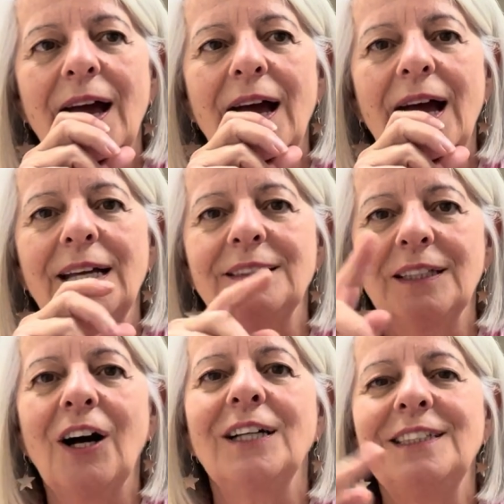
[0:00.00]
And
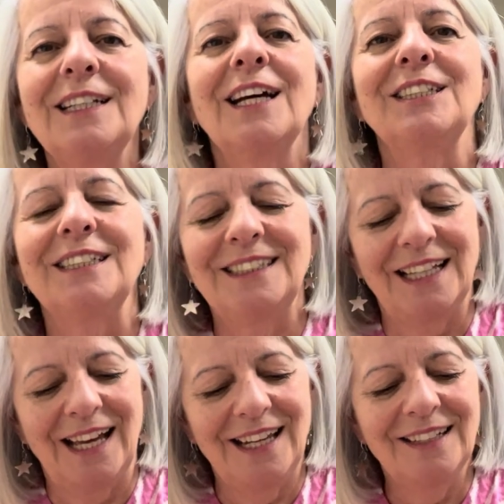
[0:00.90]
I did actually
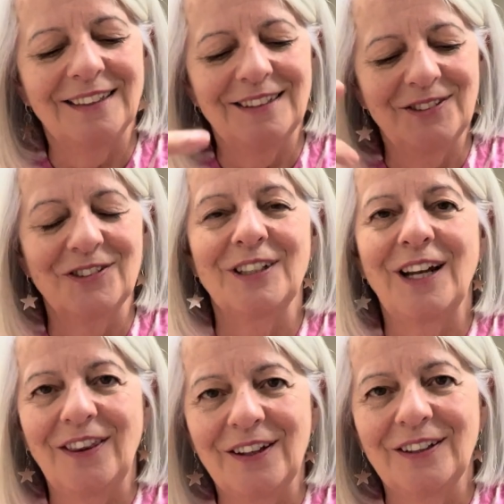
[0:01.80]
say, because this was
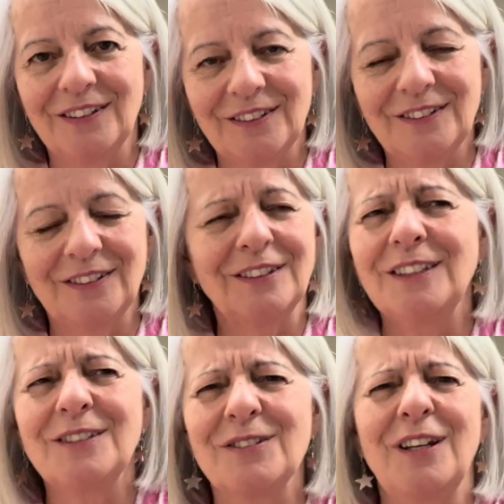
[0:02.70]
another
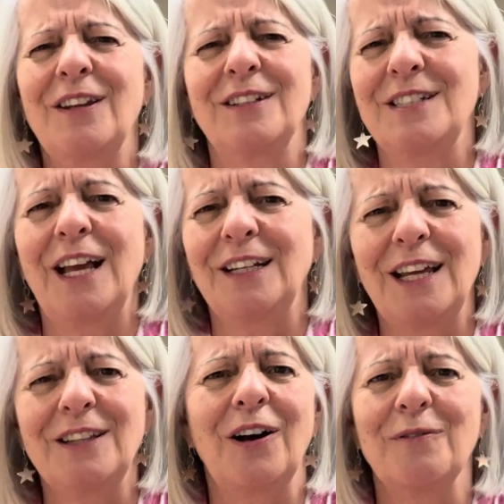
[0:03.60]

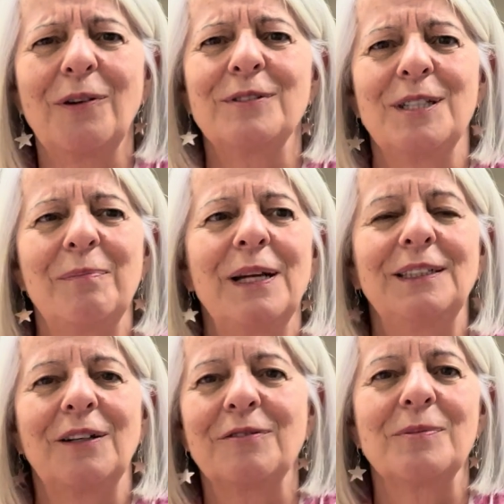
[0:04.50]
technique that I've obviously picked
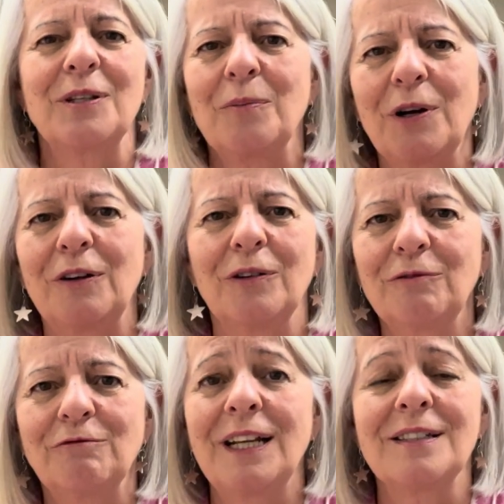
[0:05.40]
up from somewhere or
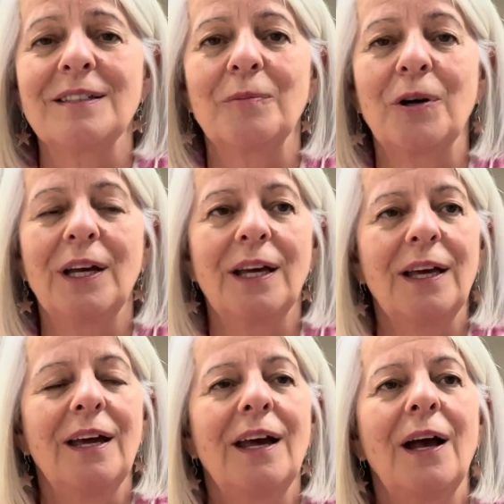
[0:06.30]
read somewhere,
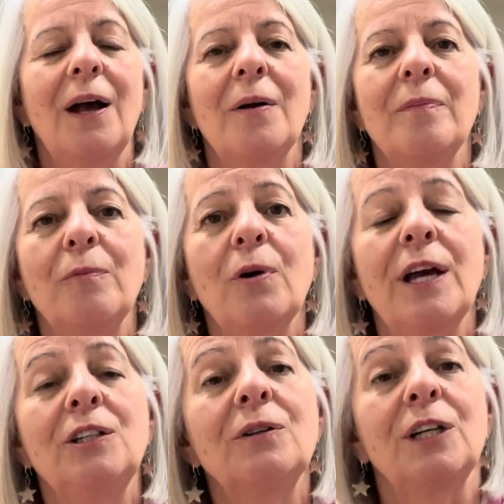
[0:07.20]
where
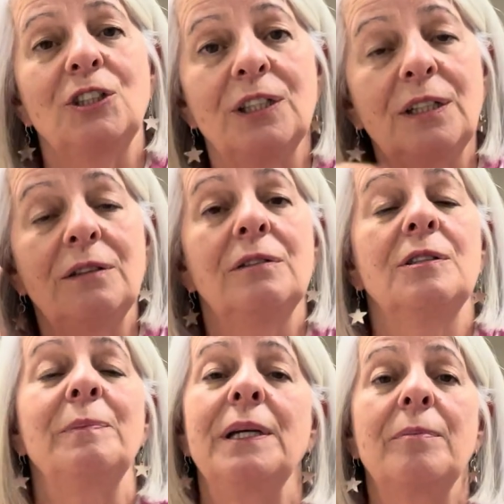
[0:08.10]
you actually
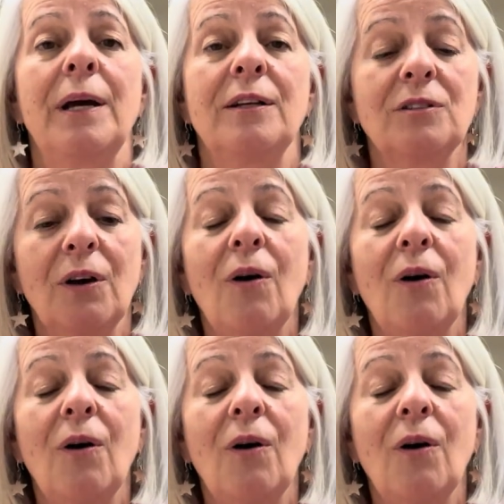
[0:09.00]
speak about it. So,